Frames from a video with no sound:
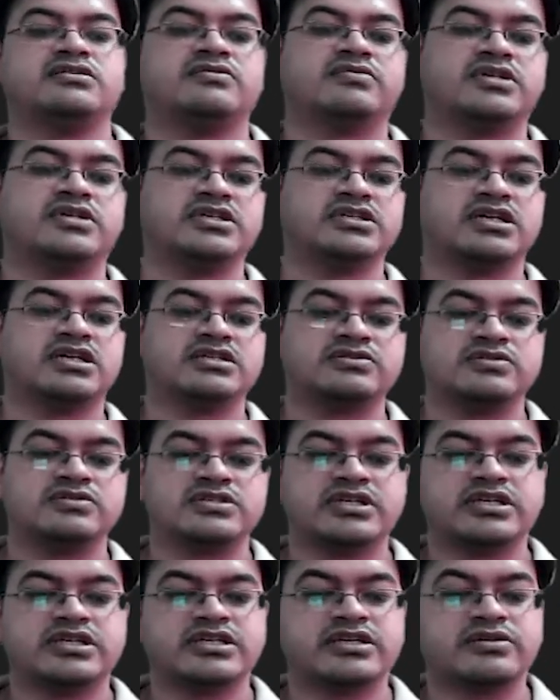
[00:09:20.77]
What is the
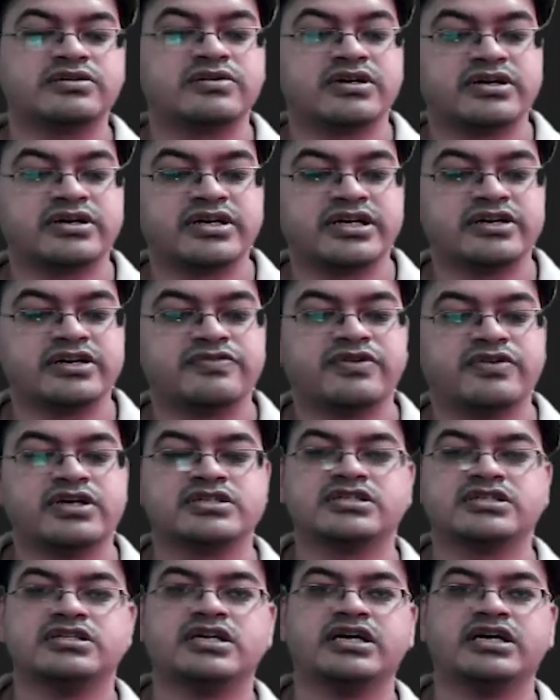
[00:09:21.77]
associated quadratic function?